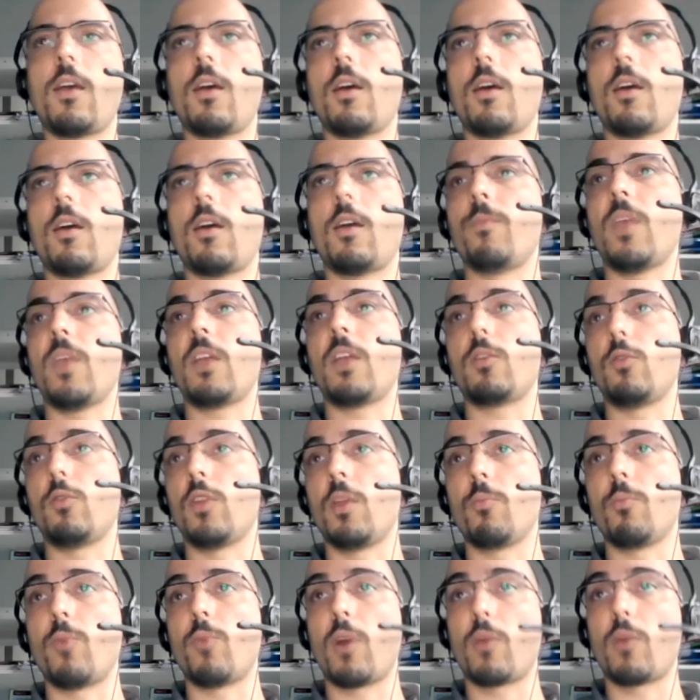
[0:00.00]

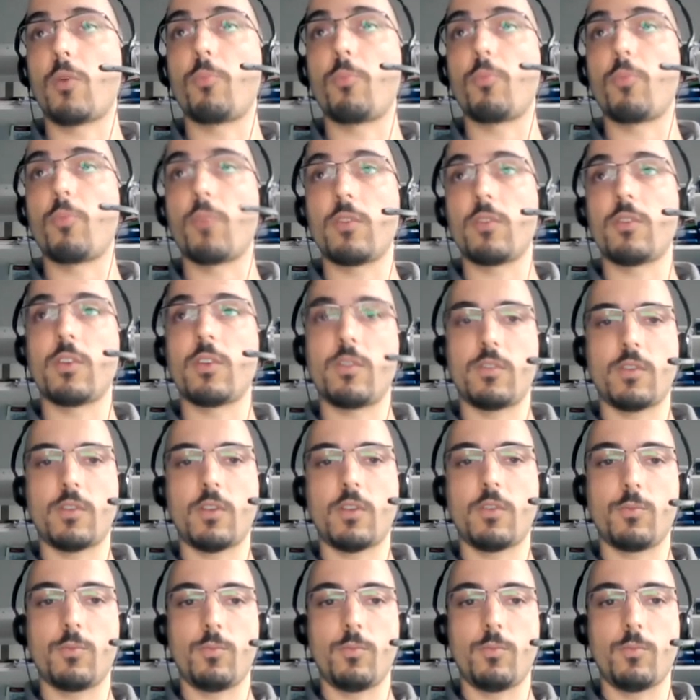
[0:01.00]
including bug reports,
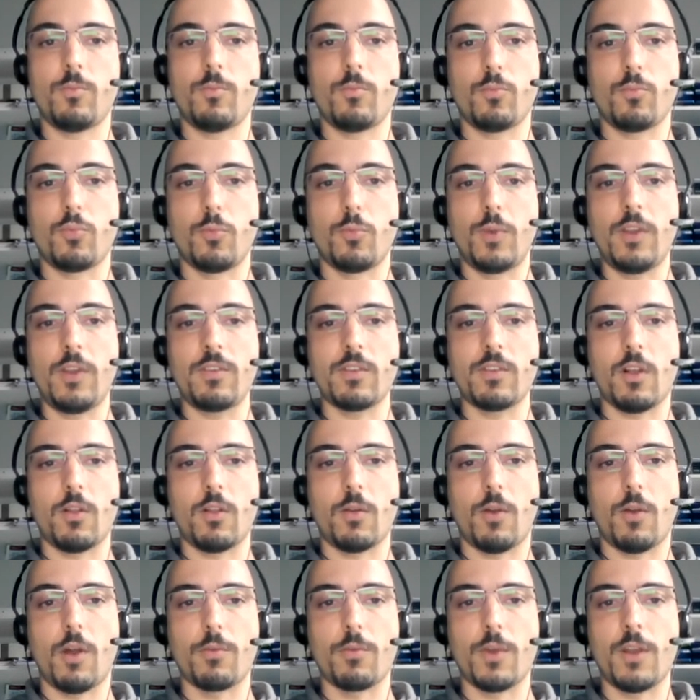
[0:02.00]
as Reese
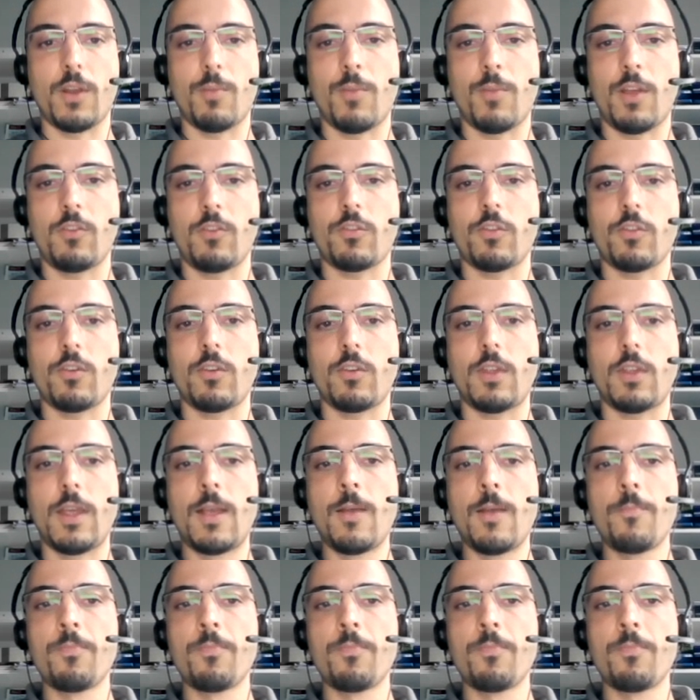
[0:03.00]
already mentioned,